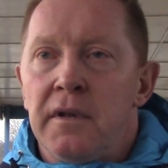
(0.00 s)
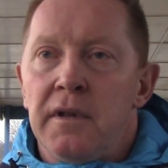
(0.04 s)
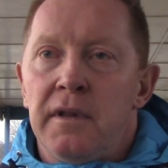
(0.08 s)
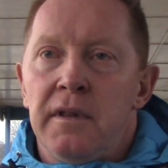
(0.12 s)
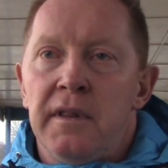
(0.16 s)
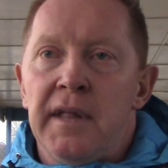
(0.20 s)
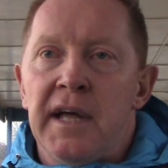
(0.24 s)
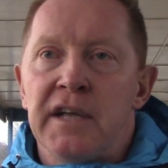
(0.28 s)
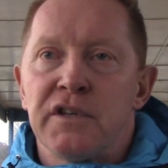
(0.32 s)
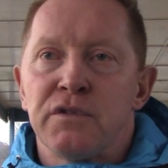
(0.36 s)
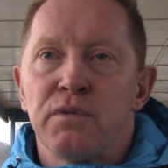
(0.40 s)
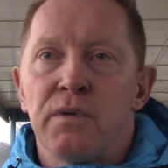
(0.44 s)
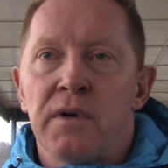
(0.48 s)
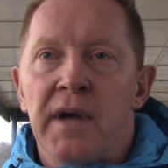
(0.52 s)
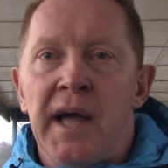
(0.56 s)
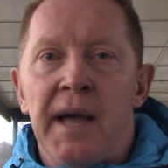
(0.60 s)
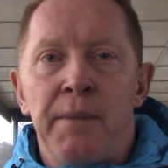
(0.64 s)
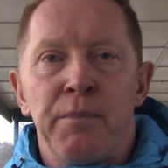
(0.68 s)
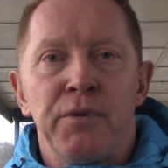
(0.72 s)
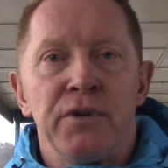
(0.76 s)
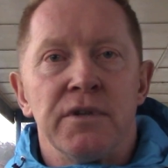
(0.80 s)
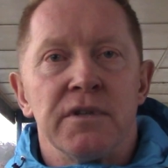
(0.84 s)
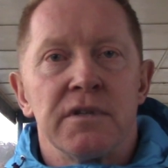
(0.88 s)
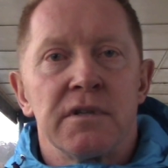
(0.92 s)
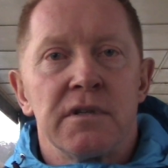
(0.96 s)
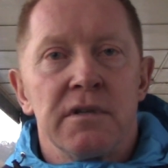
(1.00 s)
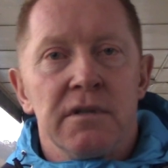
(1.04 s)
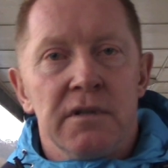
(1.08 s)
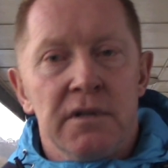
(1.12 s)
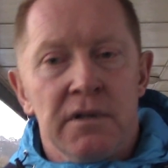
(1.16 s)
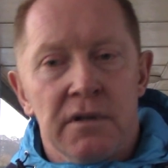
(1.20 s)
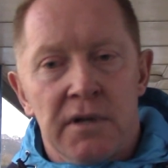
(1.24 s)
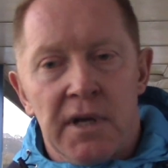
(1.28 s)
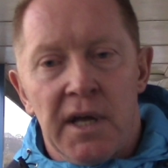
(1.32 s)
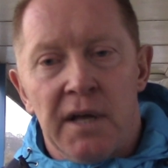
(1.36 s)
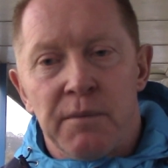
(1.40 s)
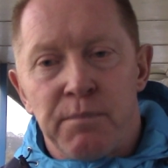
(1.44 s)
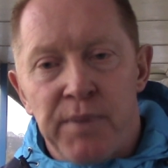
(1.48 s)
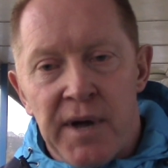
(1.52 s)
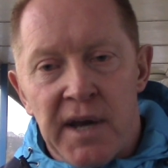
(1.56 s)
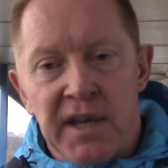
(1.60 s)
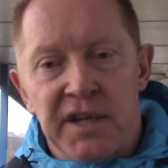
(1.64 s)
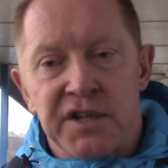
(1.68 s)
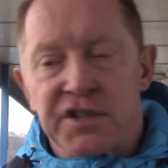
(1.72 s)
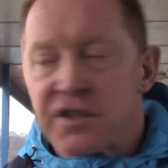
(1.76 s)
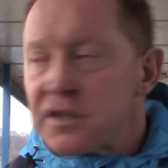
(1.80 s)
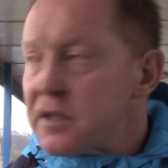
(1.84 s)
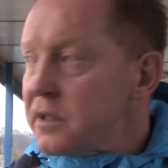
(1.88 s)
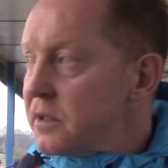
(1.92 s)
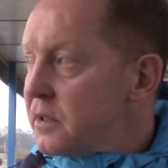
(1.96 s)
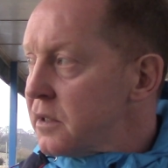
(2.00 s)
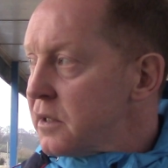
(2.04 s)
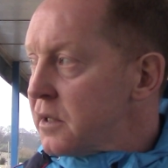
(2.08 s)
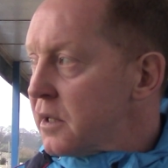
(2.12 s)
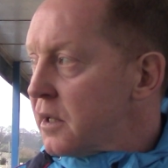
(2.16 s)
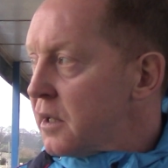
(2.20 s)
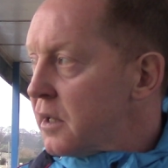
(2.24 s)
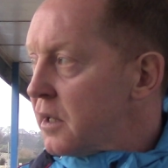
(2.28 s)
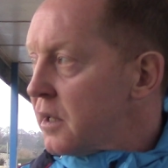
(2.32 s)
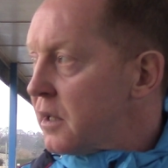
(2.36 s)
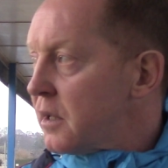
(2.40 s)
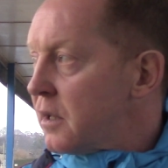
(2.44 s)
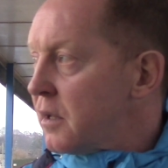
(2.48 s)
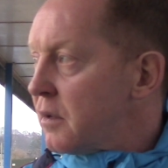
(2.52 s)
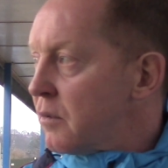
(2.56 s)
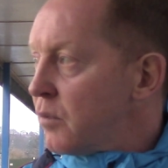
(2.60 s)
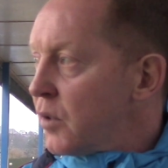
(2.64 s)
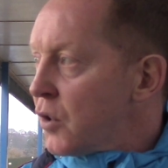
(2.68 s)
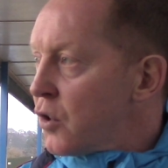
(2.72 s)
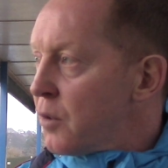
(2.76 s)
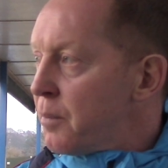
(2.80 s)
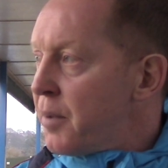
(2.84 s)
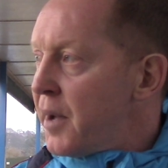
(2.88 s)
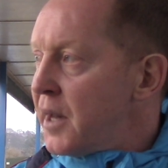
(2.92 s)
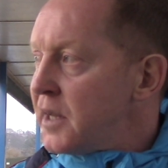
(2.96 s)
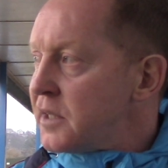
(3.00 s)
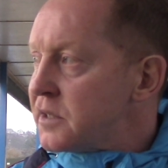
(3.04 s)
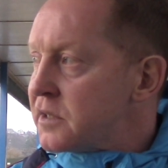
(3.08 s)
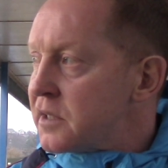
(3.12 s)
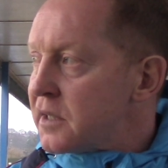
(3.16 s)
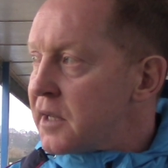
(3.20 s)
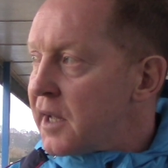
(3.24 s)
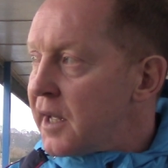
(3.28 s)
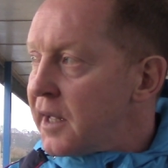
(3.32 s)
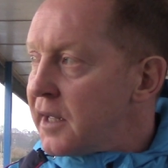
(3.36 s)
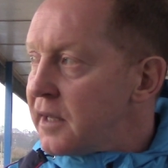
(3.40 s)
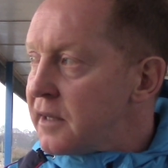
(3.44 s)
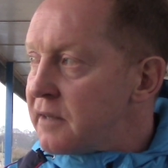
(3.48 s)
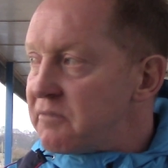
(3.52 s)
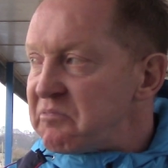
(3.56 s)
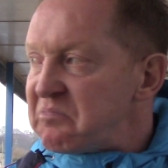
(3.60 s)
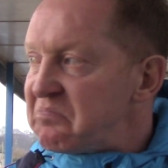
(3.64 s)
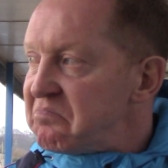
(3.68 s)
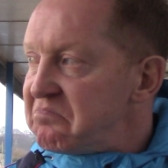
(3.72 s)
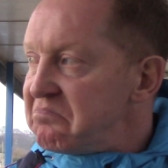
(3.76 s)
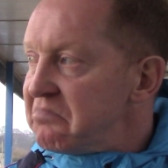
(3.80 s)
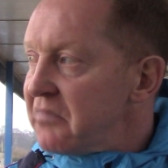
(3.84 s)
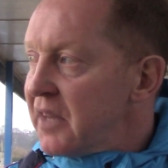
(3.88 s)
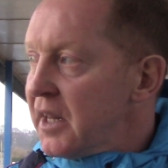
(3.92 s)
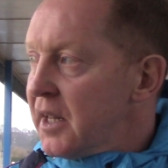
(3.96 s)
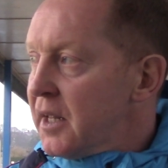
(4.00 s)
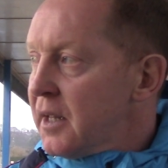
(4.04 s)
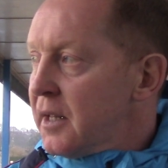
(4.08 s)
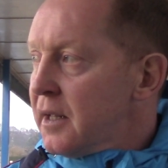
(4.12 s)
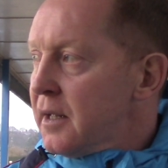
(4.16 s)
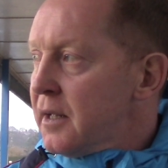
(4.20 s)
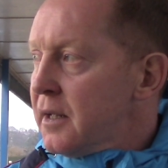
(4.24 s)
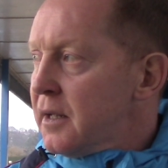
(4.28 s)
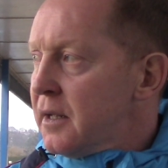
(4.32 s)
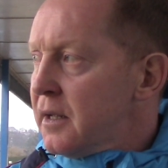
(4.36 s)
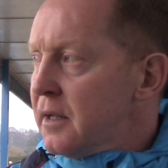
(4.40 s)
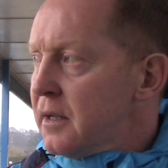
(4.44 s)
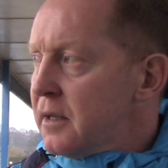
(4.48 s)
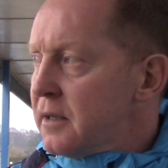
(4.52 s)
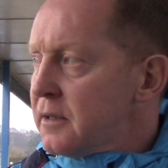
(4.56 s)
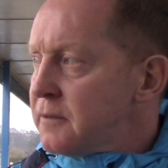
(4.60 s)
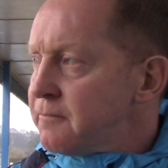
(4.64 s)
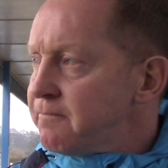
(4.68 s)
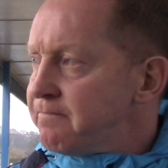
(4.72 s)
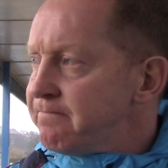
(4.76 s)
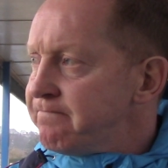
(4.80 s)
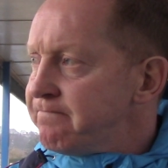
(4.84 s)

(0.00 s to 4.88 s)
That's what happens. You get punished, and we got punished today. The